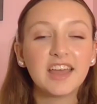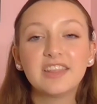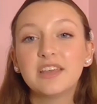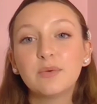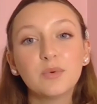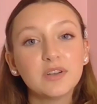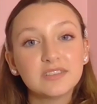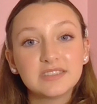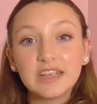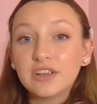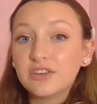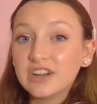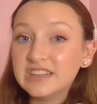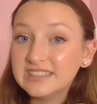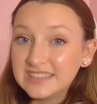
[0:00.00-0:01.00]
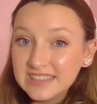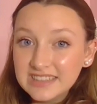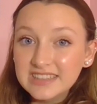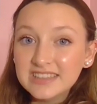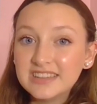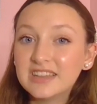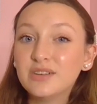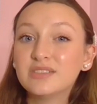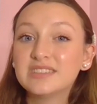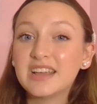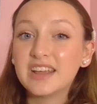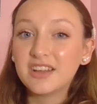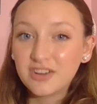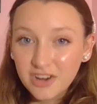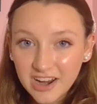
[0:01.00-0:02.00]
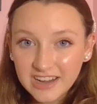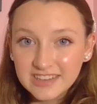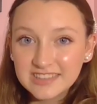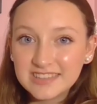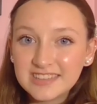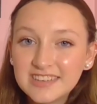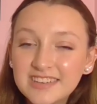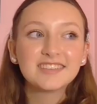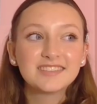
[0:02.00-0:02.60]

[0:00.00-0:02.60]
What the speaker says: And they weren't saying Gracie, they were saying Grace.